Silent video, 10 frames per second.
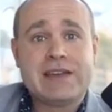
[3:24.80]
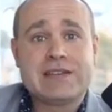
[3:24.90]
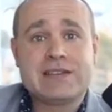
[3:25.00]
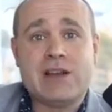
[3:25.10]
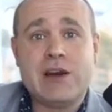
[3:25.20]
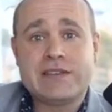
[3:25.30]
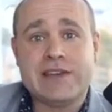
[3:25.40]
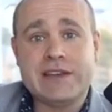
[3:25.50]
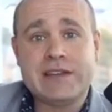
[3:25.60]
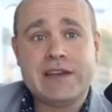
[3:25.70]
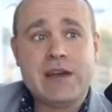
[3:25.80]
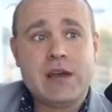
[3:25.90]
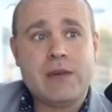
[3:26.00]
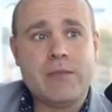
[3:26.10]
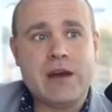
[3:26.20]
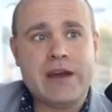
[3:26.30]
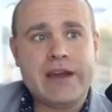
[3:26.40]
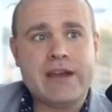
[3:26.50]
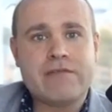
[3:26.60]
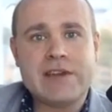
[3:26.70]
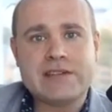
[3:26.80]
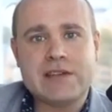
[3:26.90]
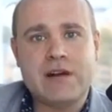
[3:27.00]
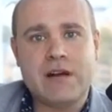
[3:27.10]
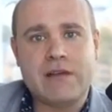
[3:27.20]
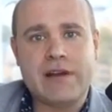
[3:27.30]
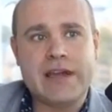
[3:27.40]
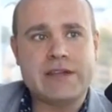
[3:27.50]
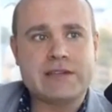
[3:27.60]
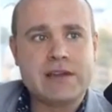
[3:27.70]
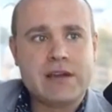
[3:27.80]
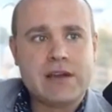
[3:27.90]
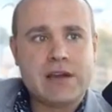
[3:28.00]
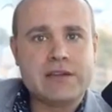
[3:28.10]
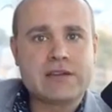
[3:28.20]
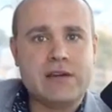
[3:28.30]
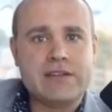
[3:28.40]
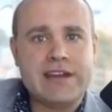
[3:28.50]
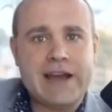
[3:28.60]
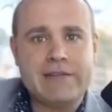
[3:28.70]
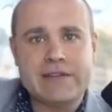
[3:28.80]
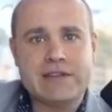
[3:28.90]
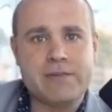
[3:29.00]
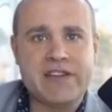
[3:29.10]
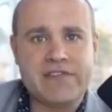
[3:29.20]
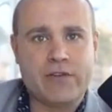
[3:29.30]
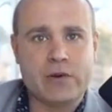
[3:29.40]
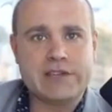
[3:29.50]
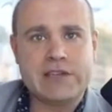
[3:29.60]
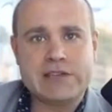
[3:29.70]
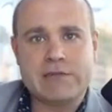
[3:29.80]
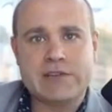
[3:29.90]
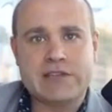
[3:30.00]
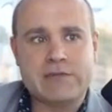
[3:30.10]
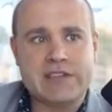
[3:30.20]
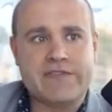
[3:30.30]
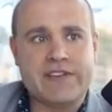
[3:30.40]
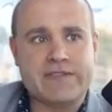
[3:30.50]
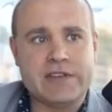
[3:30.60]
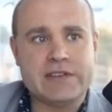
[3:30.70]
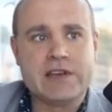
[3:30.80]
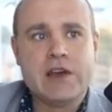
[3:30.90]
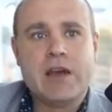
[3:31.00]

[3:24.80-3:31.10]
started, my resting heart rate has gone down into the mid-40s. It was the mid-50s.